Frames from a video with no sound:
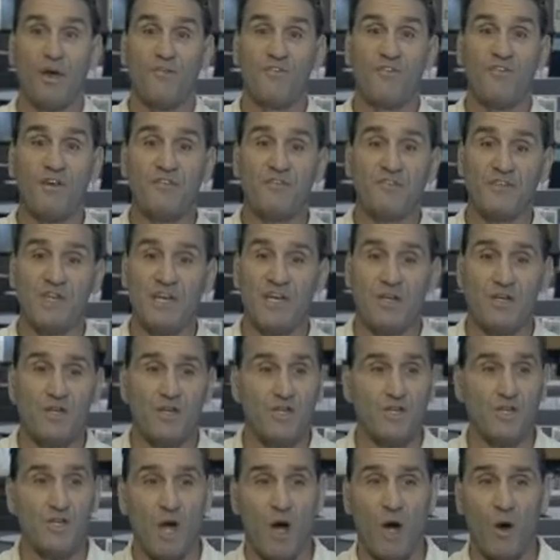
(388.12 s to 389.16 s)
15
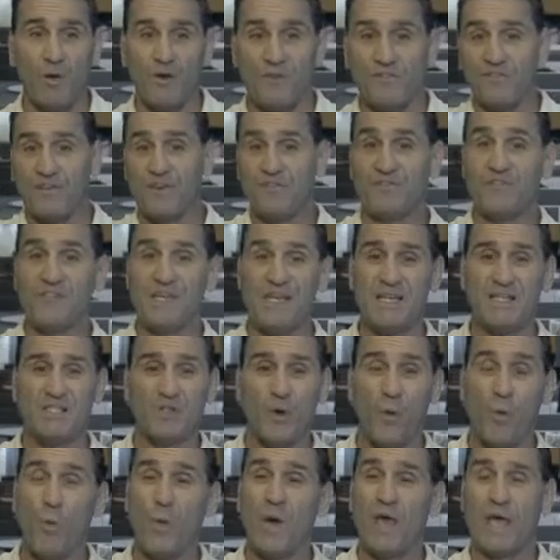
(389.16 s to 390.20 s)
to show and 15
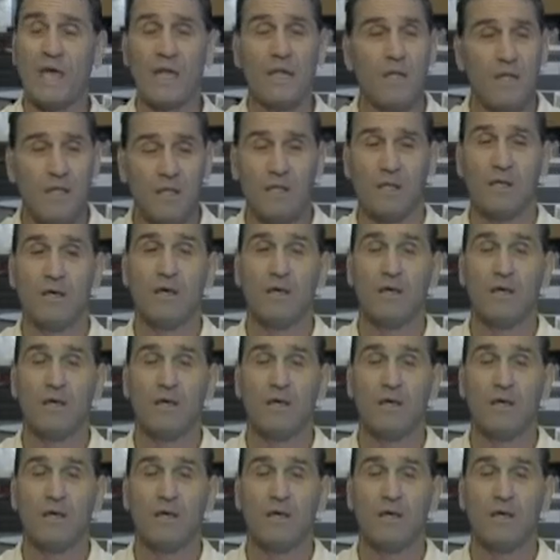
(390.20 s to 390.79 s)
to win.